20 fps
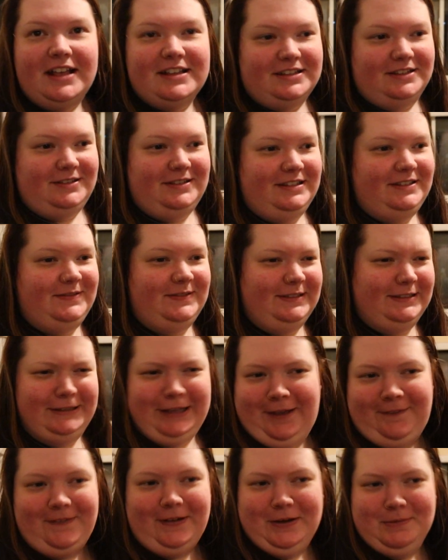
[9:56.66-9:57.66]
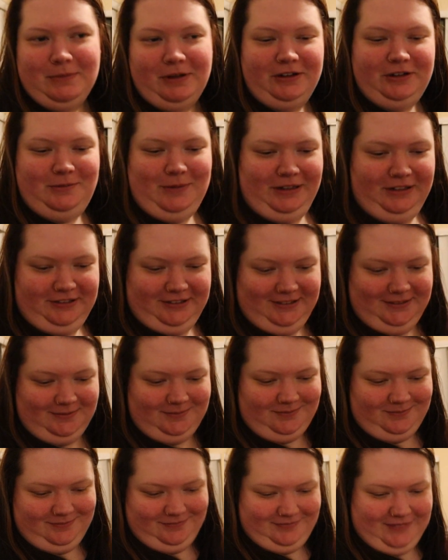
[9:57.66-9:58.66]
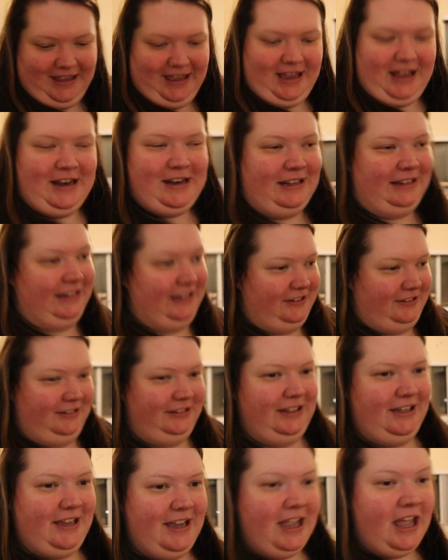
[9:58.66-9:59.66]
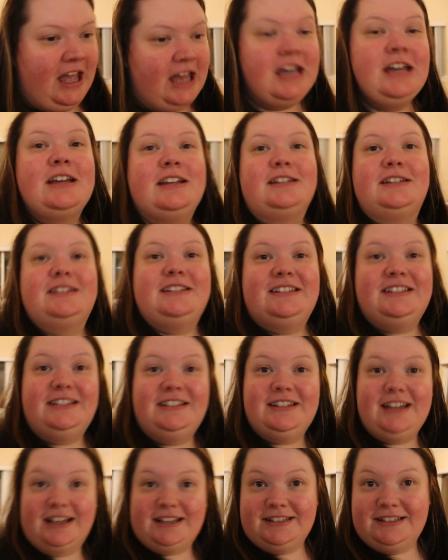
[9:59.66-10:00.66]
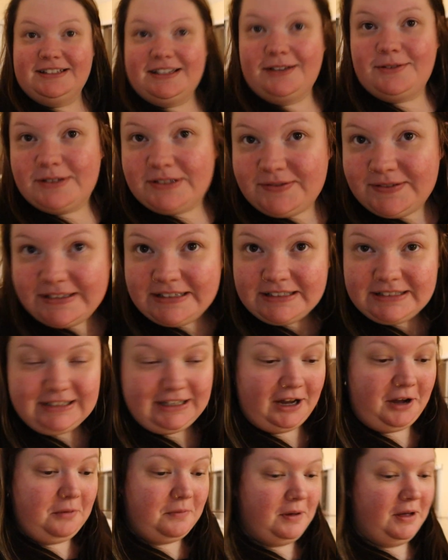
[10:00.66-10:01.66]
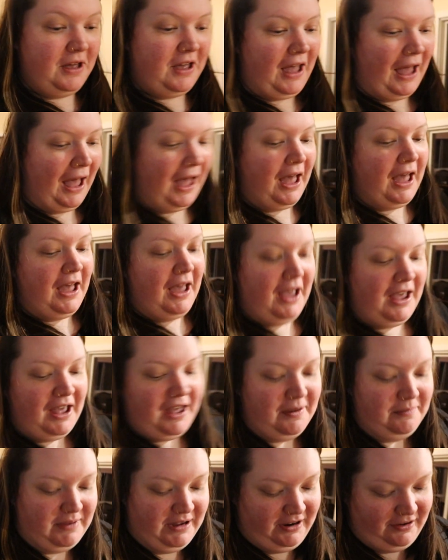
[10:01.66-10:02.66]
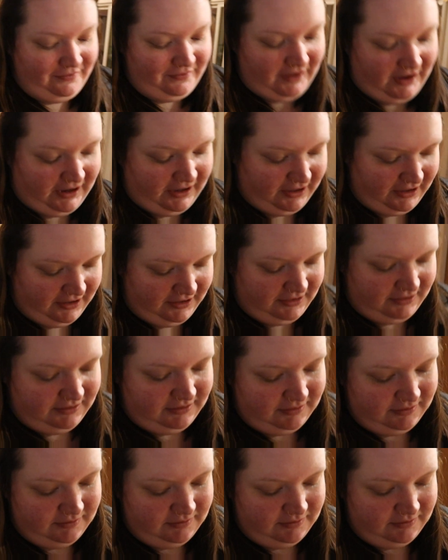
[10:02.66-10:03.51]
So this feels like very monumental. And literally just as I was finishing up my air fryer,